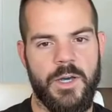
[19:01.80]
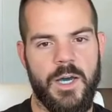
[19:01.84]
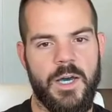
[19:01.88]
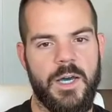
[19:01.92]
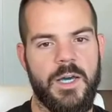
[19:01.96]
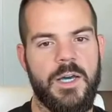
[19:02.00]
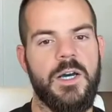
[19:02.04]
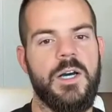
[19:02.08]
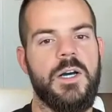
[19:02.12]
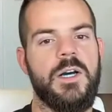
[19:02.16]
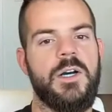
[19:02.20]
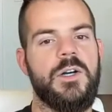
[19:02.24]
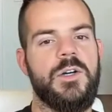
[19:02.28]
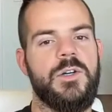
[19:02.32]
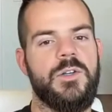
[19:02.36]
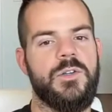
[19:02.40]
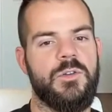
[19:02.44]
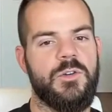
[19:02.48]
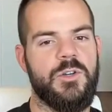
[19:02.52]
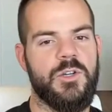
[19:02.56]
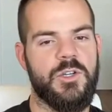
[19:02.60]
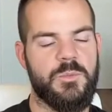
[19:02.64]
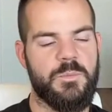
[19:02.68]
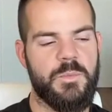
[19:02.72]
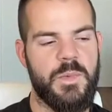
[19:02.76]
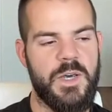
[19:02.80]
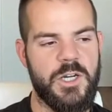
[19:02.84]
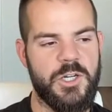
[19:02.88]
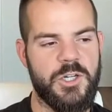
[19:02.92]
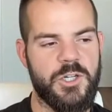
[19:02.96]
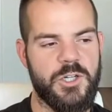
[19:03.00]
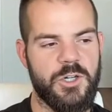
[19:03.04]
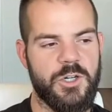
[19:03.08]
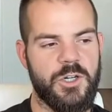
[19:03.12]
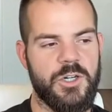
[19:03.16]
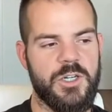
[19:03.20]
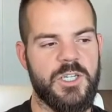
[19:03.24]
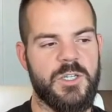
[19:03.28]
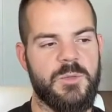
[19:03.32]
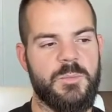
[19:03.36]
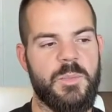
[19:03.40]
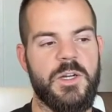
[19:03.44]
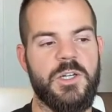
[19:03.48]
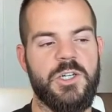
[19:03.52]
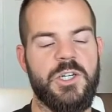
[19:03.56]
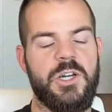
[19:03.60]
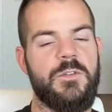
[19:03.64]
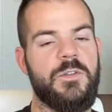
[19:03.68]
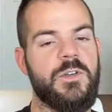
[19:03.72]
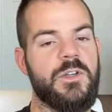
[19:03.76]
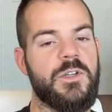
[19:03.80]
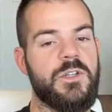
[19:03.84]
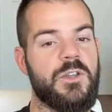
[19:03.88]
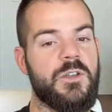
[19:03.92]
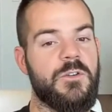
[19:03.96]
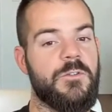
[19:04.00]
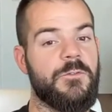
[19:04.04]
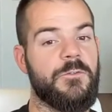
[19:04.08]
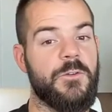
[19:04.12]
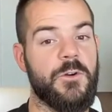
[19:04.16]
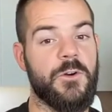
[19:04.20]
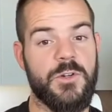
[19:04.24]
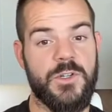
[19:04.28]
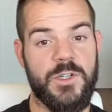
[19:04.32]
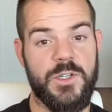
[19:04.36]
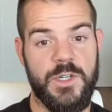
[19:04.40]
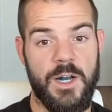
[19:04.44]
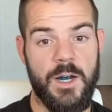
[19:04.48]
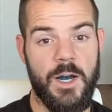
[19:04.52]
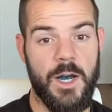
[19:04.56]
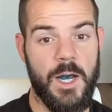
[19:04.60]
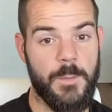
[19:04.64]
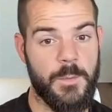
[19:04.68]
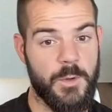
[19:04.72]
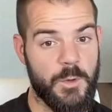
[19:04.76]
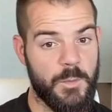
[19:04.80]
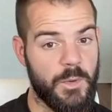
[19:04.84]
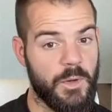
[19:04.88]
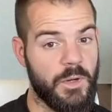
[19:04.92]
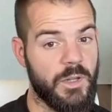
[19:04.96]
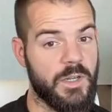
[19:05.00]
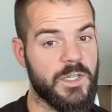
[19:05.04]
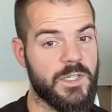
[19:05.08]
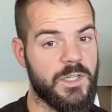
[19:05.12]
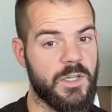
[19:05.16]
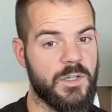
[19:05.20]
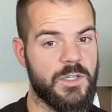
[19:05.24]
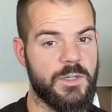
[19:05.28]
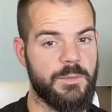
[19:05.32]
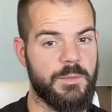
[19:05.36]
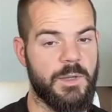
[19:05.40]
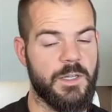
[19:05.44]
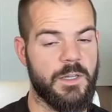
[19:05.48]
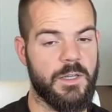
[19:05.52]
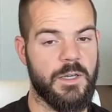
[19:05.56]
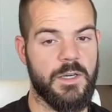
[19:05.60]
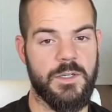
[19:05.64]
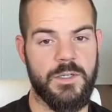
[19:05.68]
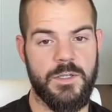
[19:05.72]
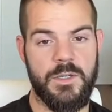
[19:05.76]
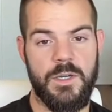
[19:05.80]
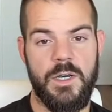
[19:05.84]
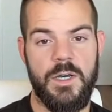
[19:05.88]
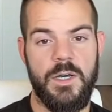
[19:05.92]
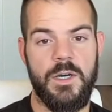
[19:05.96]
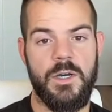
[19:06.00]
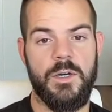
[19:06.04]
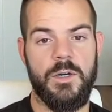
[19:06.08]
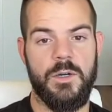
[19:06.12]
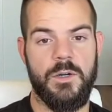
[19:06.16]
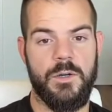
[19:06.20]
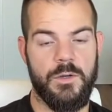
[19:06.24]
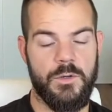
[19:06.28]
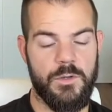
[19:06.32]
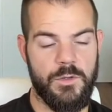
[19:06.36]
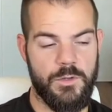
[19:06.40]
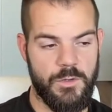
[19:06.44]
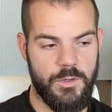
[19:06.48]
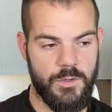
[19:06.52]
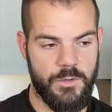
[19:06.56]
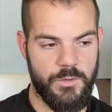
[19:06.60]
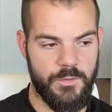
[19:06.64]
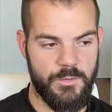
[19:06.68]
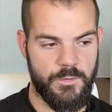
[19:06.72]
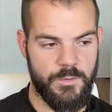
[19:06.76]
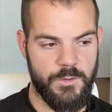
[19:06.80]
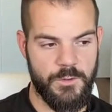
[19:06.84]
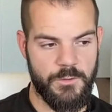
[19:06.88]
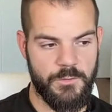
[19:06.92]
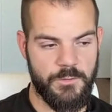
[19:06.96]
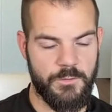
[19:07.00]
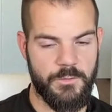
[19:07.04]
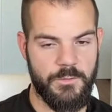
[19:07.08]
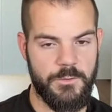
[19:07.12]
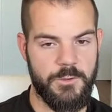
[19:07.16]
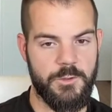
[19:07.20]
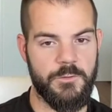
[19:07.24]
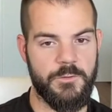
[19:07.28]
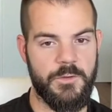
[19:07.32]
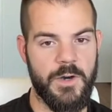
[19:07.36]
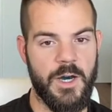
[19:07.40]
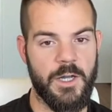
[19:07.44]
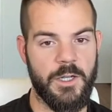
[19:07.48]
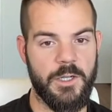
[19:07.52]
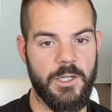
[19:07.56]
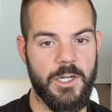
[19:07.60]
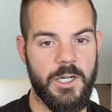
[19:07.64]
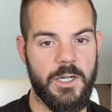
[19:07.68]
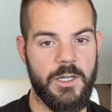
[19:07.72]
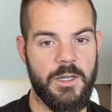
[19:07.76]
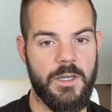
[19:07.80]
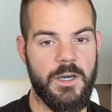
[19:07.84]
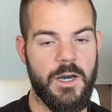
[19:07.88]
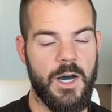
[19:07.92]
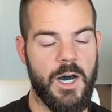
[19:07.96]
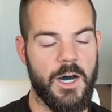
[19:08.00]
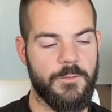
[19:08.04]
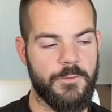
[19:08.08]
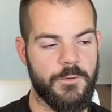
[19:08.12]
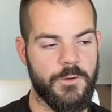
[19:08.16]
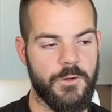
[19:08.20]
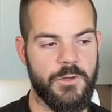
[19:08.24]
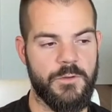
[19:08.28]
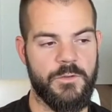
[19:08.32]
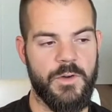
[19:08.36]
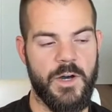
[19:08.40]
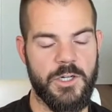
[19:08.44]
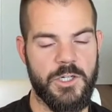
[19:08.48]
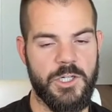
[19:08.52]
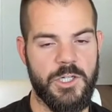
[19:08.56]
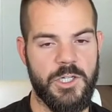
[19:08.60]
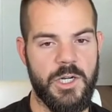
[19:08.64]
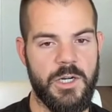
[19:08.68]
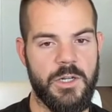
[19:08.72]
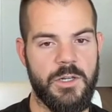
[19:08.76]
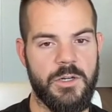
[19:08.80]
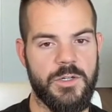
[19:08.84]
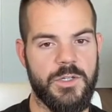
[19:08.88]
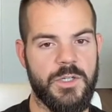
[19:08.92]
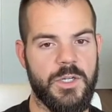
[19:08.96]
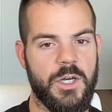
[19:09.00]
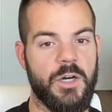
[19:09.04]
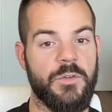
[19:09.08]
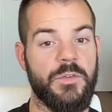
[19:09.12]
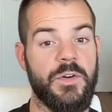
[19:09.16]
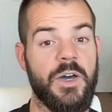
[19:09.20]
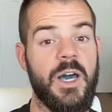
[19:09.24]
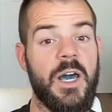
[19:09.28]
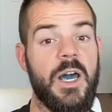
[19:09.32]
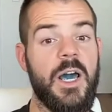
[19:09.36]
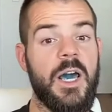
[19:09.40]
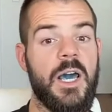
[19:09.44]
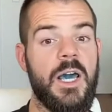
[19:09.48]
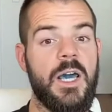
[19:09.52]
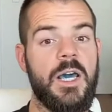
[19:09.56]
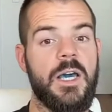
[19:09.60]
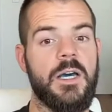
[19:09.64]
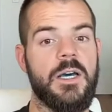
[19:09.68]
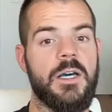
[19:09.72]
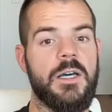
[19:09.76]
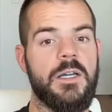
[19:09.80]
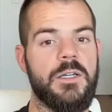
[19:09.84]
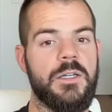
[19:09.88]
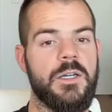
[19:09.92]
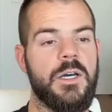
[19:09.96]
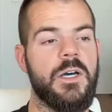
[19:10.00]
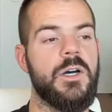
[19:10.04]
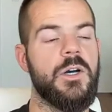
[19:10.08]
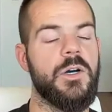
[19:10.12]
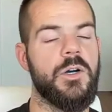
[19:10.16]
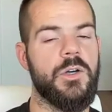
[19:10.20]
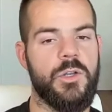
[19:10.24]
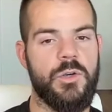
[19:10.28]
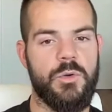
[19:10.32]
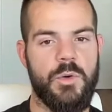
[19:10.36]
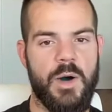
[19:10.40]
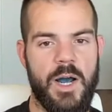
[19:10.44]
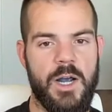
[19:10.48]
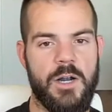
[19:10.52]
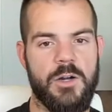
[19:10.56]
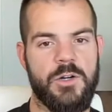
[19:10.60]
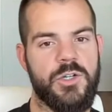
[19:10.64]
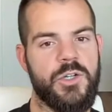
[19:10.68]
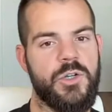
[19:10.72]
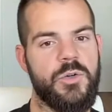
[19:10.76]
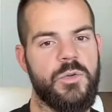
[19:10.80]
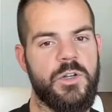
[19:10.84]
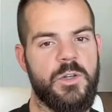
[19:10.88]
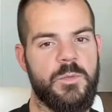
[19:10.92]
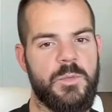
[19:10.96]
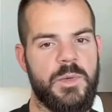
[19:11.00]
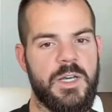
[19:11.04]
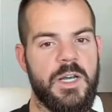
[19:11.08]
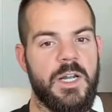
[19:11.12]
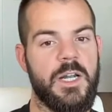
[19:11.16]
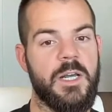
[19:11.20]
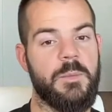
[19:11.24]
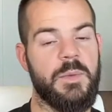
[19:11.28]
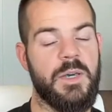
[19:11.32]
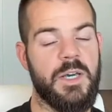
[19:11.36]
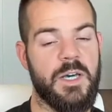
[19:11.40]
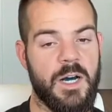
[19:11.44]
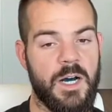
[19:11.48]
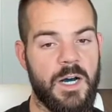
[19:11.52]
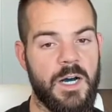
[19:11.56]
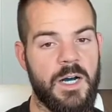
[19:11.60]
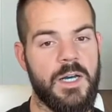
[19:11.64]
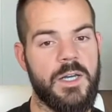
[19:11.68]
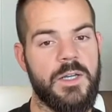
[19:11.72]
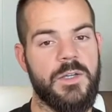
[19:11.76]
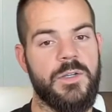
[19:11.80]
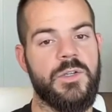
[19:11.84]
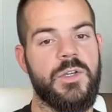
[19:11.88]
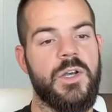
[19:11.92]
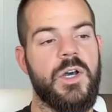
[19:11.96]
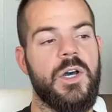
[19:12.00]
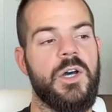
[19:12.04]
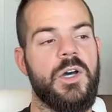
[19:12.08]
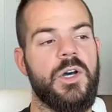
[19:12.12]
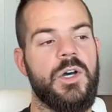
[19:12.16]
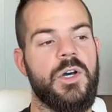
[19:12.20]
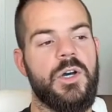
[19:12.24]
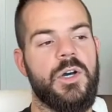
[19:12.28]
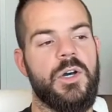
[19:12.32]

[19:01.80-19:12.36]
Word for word: okay? Mm-hmm. So just make sure, especially if this is the first time you're building a sales team like this, you you you validated the offer, you've actually done it yourself, and you hire two in the beginning because